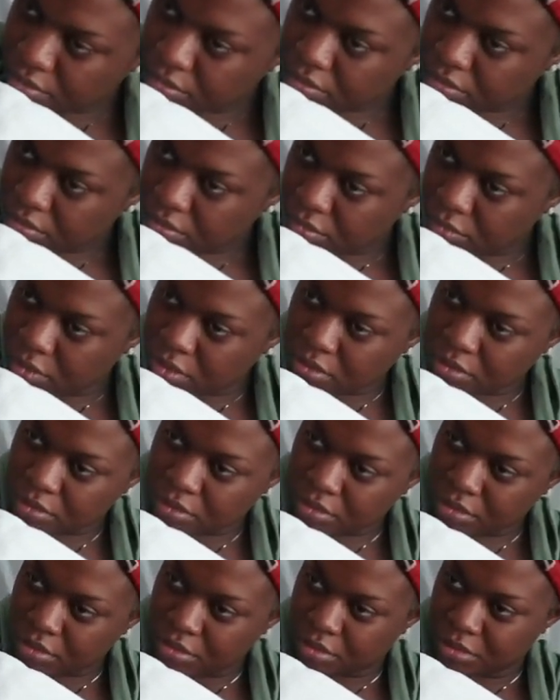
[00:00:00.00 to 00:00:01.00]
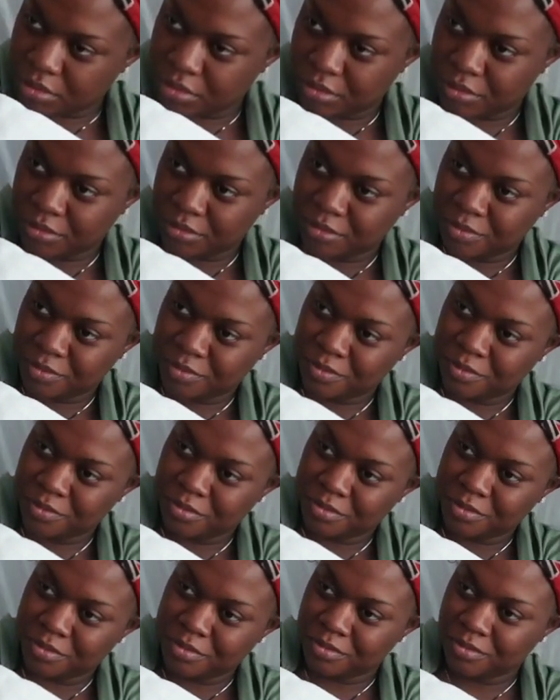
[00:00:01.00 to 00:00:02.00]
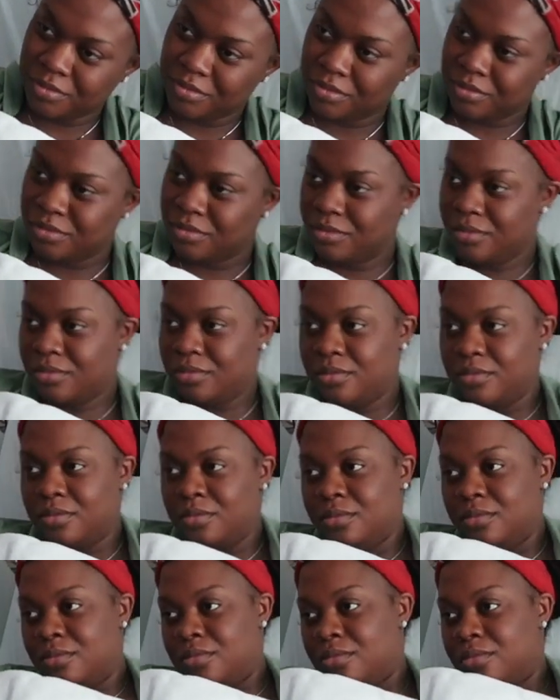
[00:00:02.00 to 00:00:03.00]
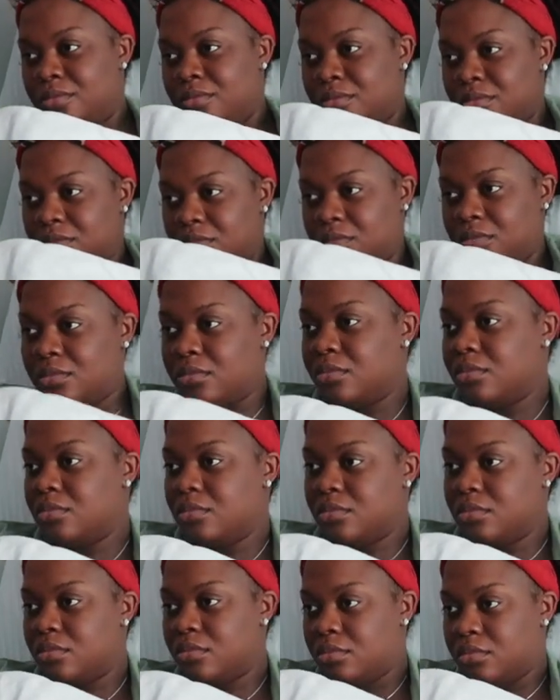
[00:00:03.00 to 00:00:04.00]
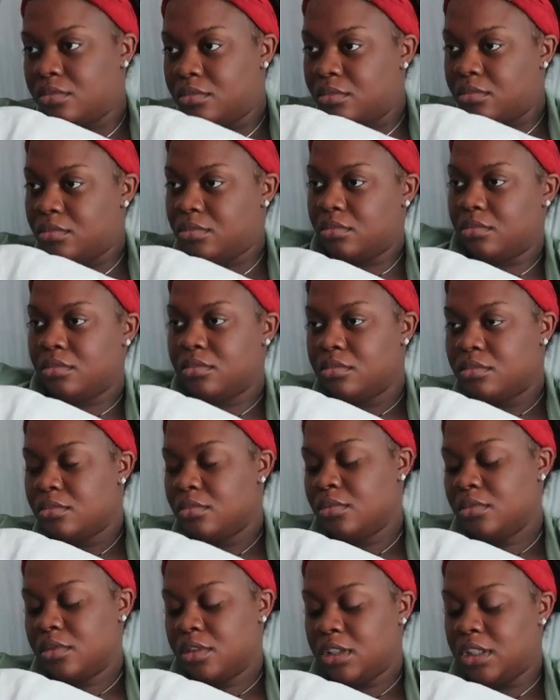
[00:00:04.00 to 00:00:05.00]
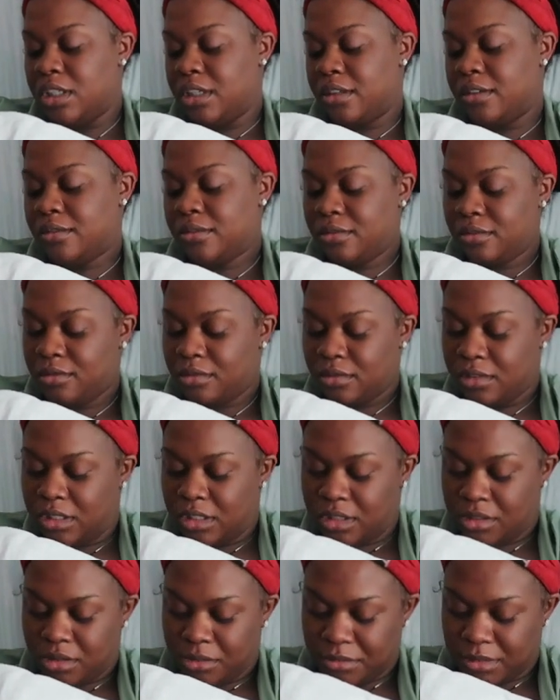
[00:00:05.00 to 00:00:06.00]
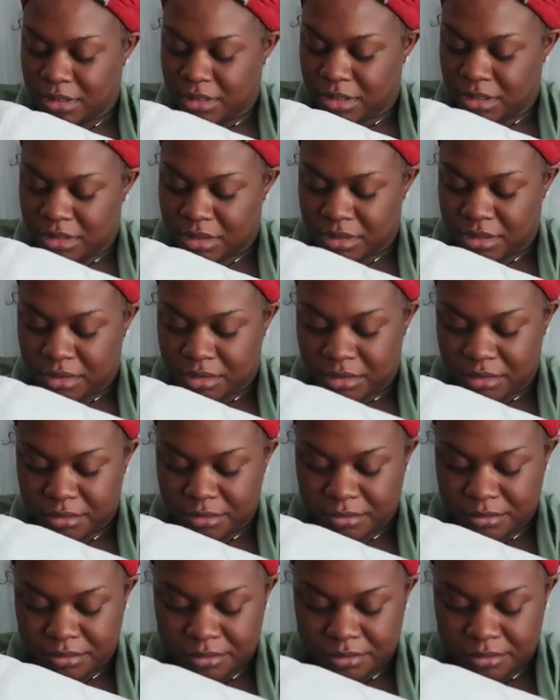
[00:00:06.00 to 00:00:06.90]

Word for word: So do it now. It's better, right? Yeah. That's good, actually.